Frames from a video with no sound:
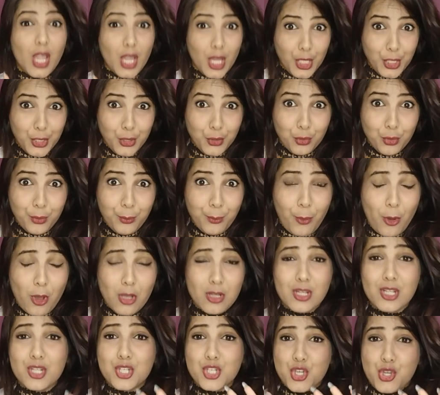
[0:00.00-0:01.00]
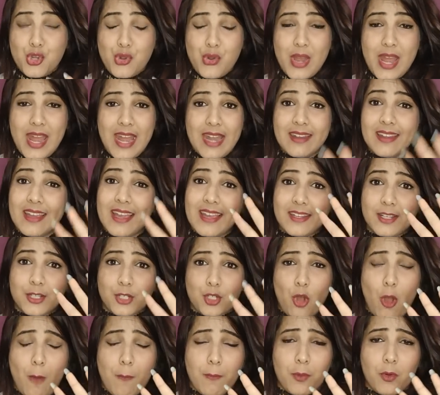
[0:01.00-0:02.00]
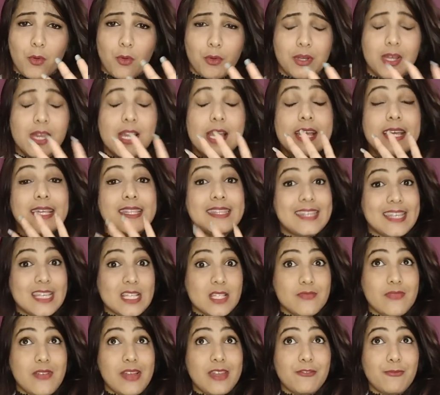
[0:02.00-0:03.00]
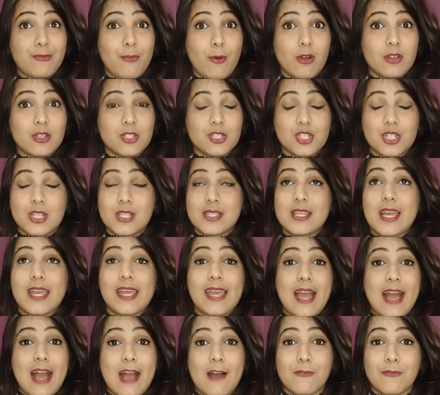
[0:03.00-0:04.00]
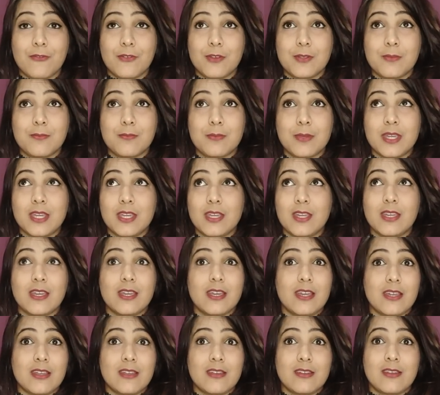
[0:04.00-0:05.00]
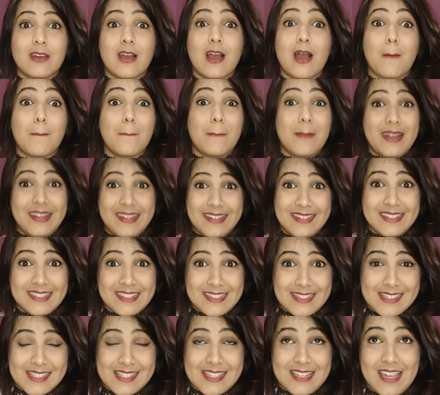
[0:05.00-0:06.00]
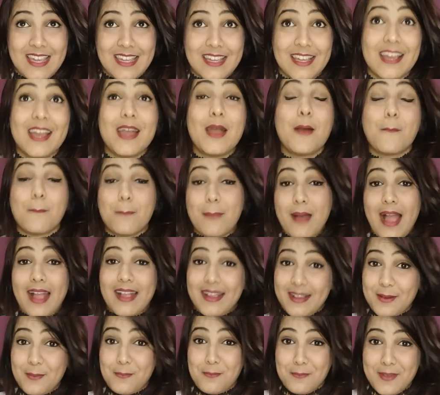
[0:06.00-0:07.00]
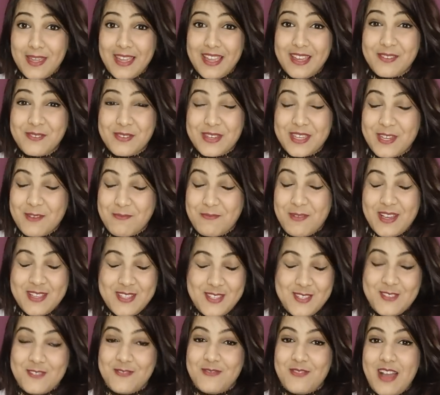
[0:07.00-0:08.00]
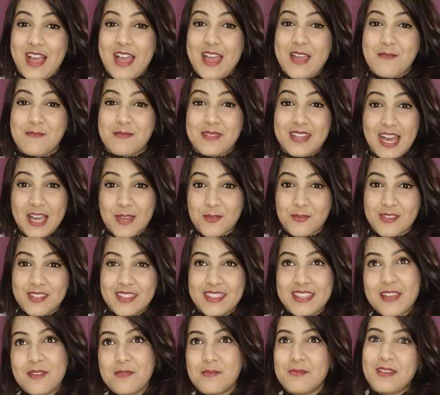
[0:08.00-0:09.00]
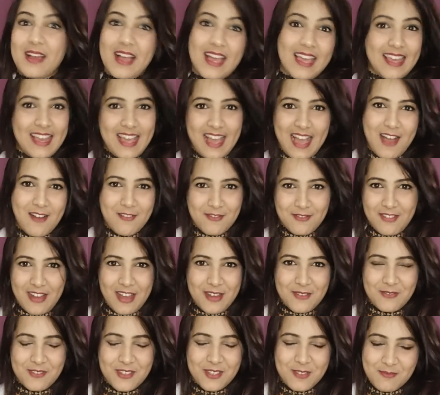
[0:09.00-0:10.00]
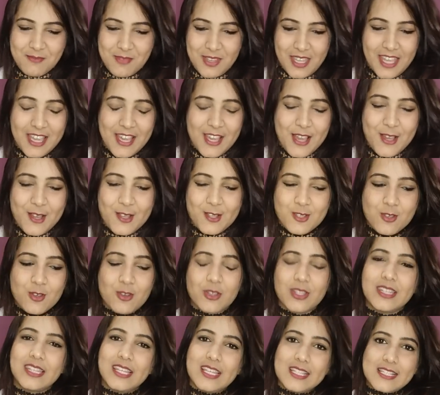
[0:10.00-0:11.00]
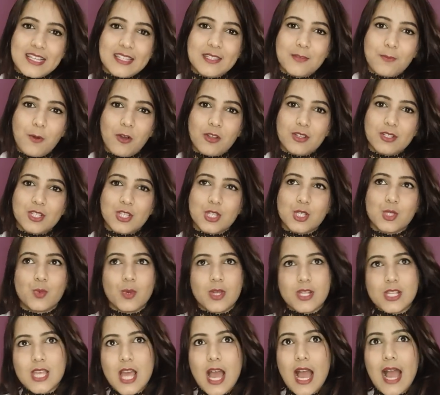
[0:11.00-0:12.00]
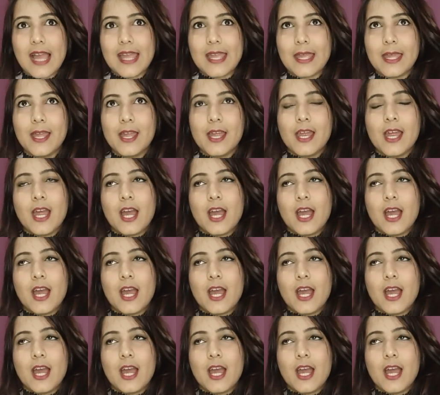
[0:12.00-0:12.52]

a nude polish, red, and a top coat. These 5 polishes I have with me in abundance, like backup bhi hai mere paas. If I am done with them, I'll have one with me. So these are the polishes which I